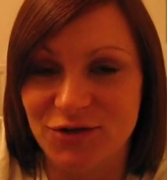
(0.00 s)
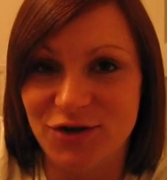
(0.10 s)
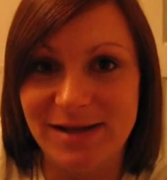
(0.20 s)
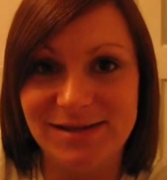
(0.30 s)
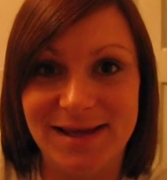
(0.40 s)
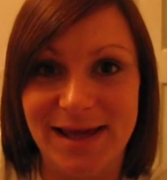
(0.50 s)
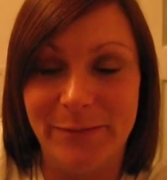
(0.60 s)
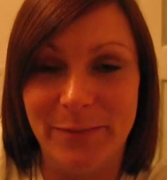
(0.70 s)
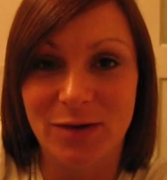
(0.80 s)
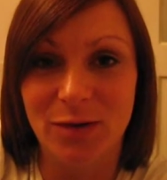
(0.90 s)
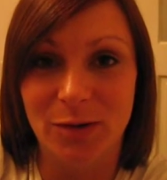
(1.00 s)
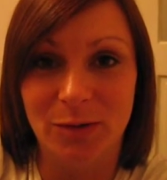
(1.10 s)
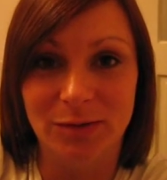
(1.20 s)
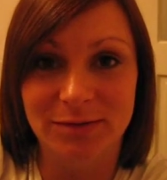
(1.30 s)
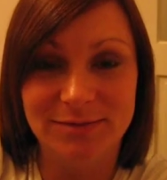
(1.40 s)
trying to keep my
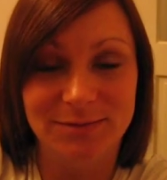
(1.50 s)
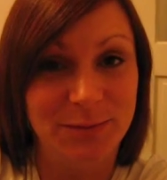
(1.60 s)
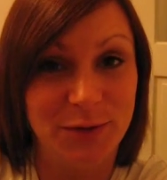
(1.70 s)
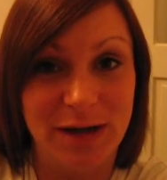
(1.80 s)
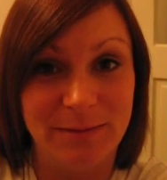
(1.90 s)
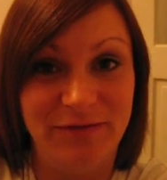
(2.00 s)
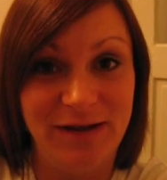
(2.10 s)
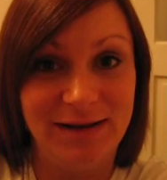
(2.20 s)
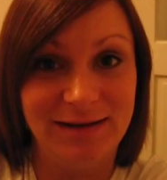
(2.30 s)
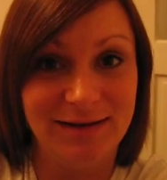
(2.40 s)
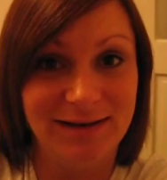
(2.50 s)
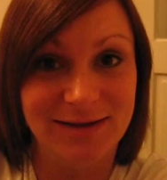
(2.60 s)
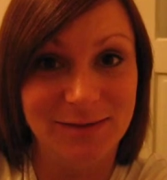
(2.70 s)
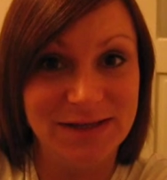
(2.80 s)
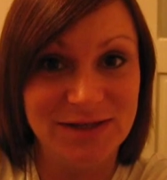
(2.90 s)
cool but I'm feeling a
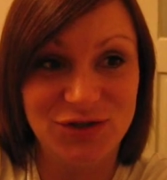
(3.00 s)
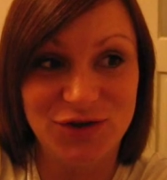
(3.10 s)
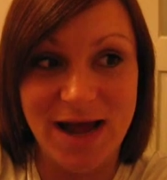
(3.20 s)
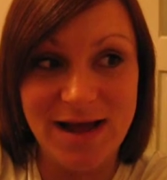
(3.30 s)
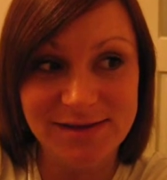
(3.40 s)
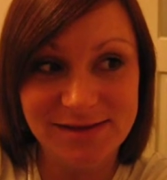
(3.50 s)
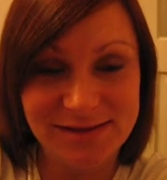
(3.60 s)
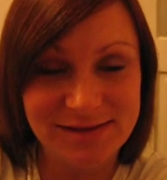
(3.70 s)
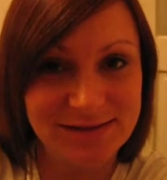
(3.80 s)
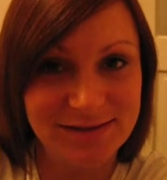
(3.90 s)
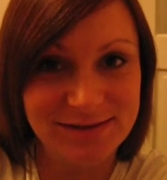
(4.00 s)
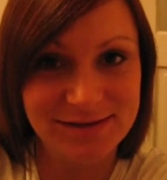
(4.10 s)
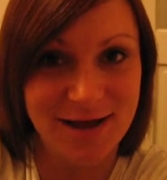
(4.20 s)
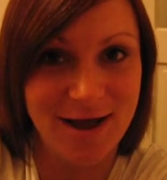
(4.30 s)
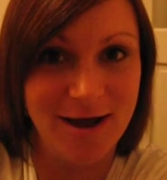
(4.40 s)
little bit stressed
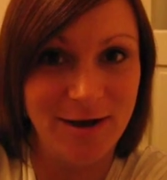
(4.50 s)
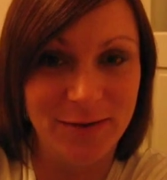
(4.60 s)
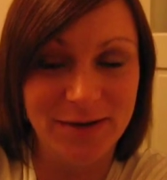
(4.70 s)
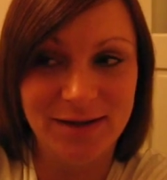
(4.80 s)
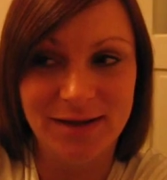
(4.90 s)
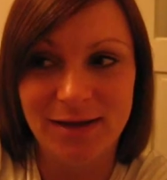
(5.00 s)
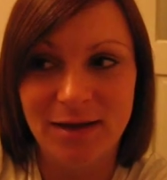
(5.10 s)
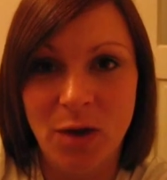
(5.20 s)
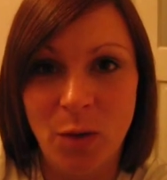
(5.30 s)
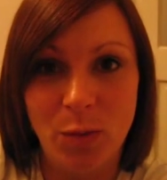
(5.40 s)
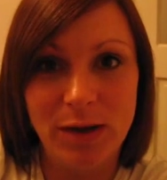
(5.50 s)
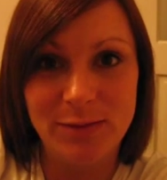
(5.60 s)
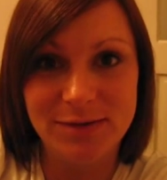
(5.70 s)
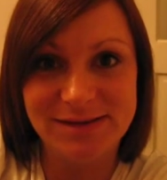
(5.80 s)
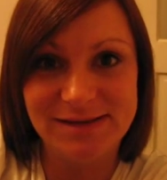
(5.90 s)
so we
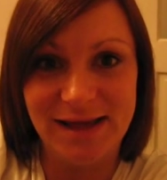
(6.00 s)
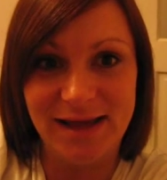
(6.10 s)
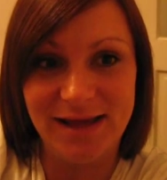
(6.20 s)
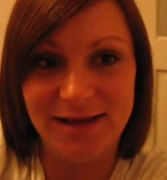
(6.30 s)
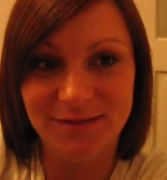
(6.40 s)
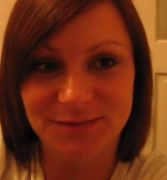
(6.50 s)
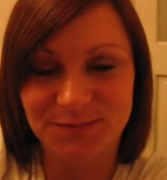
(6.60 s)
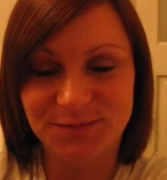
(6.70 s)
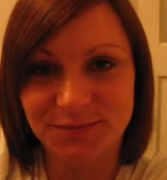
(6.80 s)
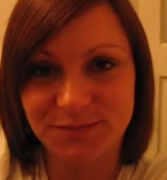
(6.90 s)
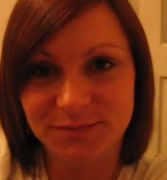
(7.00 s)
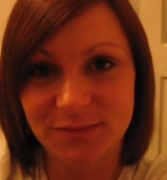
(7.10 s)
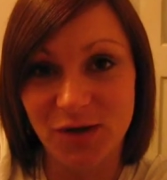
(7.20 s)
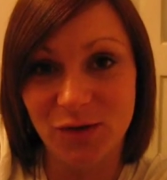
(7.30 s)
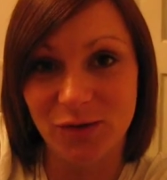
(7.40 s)
will see a